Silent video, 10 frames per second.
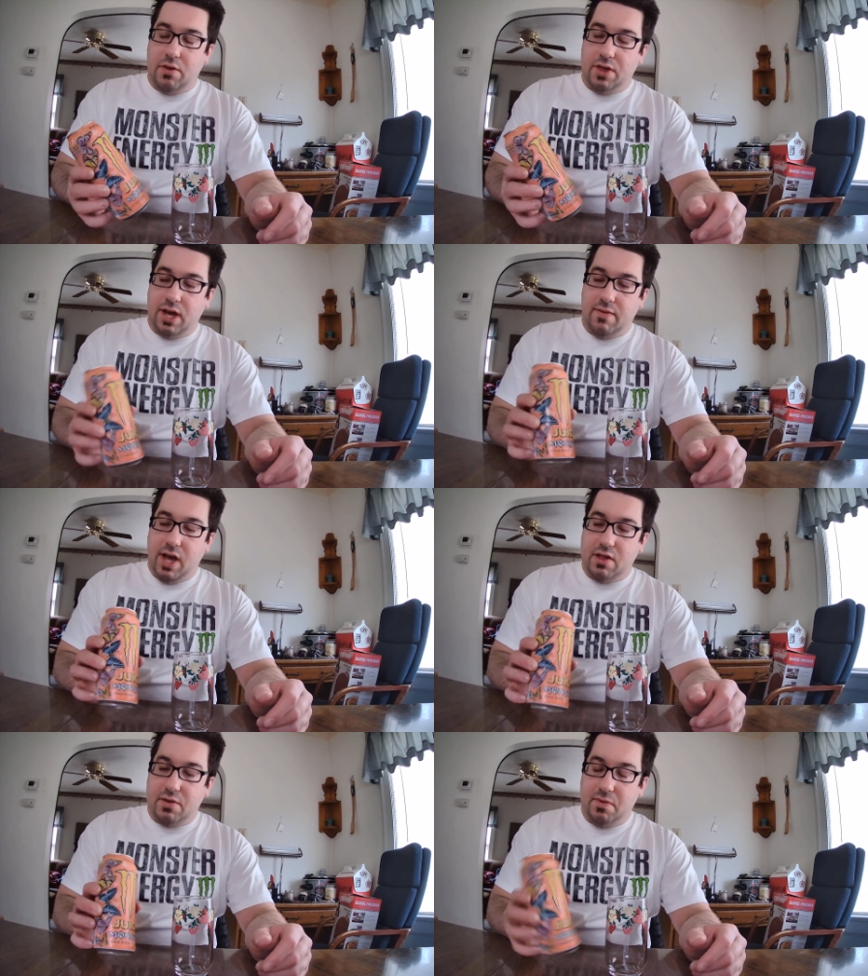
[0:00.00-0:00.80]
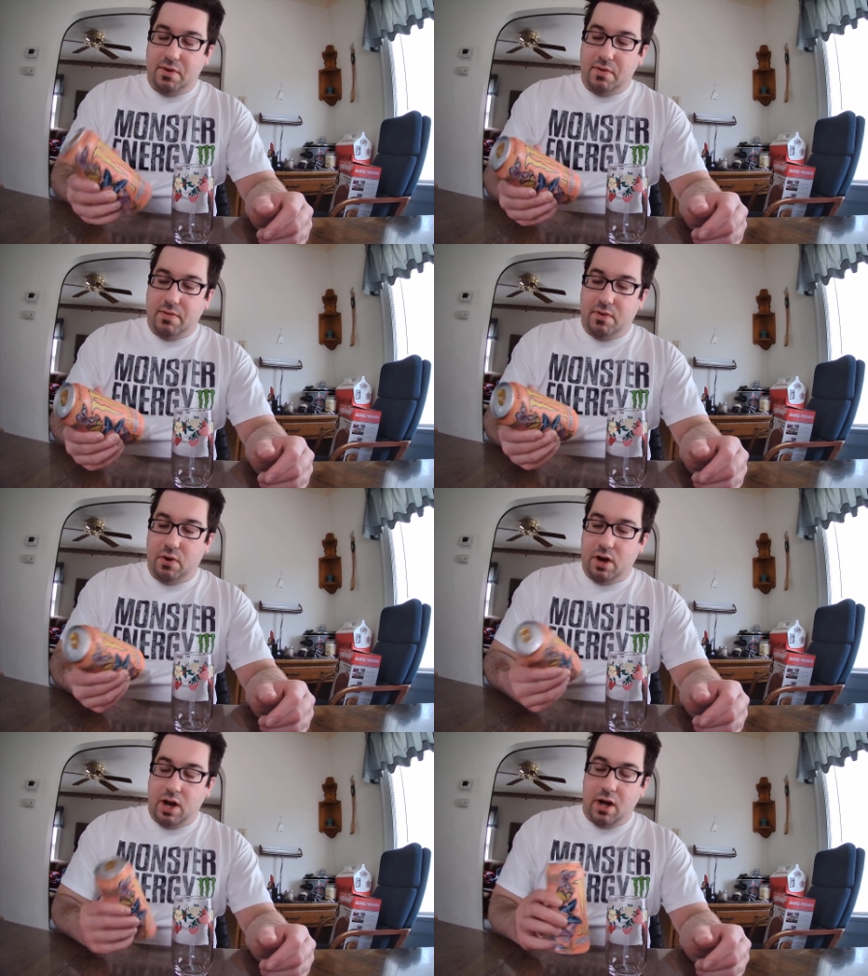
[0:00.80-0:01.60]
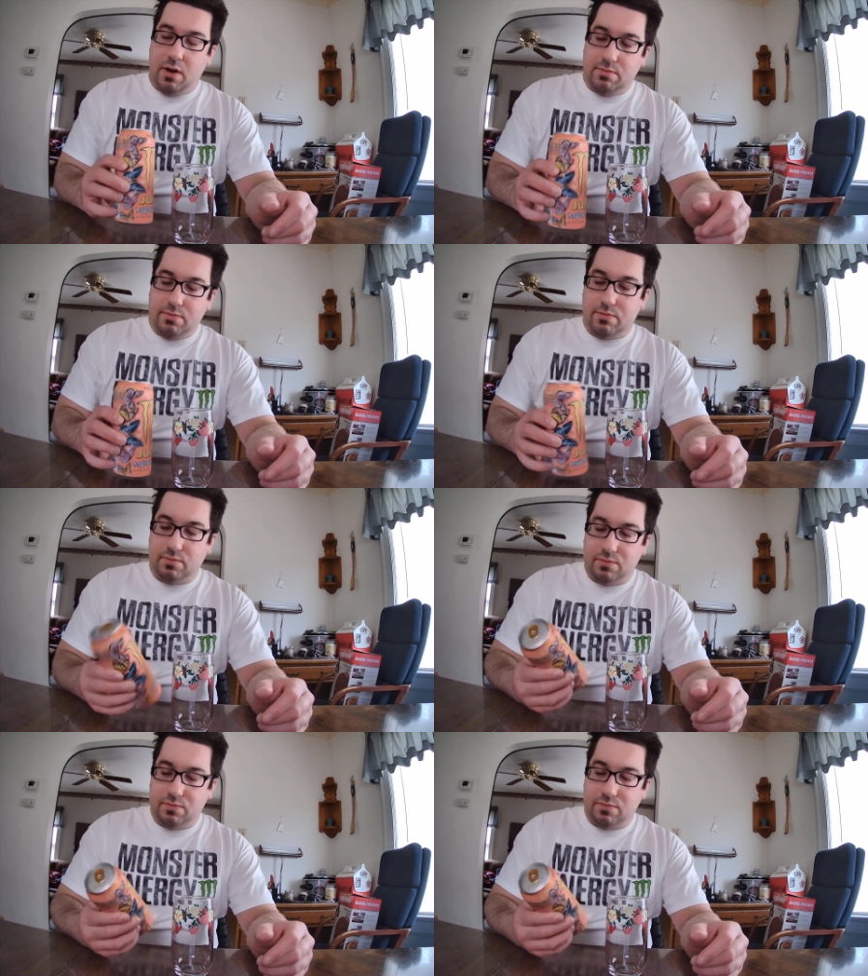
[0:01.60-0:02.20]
I don't think I've had this one before. Um,